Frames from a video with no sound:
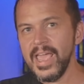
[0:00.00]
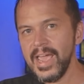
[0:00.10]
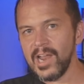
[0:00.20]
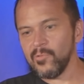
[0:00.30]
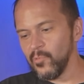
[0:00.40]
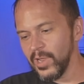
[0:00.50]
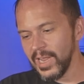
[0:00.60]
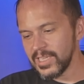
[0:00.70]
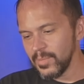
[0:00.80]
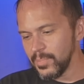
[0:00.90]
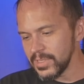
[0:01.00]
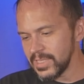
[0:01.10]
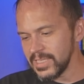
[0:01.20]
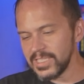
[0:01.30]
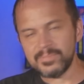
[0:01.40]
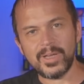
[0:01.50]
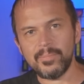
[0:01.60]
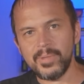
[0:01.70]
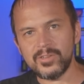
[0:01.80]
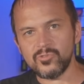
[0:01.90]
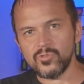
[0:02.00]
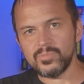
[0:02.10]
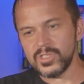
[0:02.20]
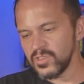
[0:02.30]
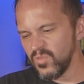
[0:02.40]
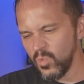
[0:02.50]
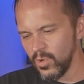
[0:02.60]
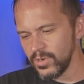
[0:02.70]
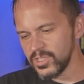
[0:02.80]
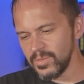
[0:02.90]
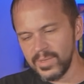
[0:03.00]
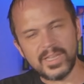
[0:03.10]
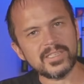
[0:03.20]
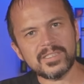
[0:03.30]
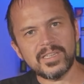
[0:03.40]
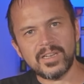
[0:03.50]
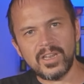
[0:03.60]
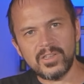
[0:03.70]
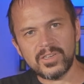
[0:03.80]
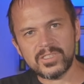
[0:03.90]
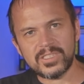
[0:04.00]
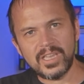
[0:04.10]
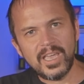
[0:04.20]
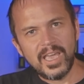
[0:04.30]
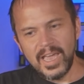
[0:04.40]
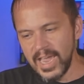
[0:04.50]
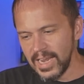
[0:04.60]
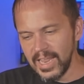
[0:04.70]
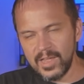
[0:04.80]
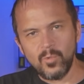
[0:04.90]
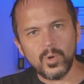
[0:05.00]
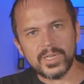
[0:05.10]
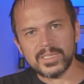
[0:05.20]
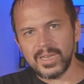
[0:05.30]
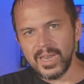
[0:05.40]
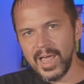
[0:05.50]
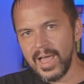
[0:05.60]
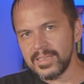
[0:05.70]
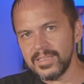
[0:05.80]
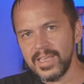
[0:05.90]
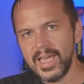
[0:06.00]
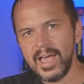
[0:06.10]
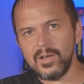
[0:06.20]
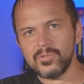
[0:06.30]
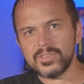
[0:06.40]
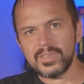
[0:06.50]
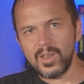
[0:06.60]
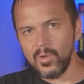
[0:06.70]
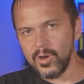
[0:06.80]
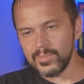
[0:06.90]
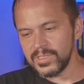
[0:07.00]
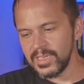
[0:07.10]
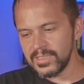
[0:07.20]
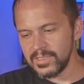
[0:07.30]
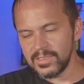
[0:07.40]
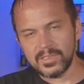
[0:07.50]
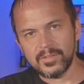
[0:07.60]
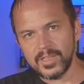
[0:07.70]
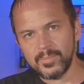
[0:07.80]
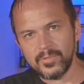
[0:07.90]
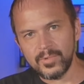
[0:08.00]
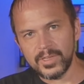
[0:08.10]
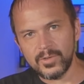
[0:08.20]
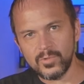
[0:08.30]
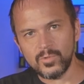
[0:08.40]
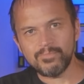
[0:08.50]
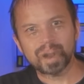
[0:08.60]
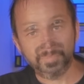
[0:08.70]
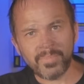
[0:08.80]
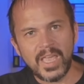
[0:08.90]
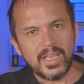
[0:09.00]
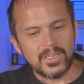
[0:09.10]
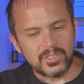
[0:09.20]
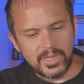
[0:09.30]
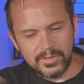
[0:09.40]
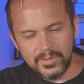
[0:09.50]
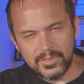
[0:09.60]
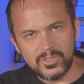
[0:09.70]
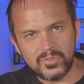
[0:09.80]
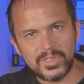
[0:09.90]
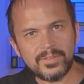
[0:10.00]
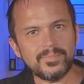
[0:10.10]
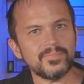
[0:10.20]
I'd really like to put this in my bedroom just for some instant looks at like what is locked in the house and alarm sets and stuff. That'd be really cool. So y'all know the drill.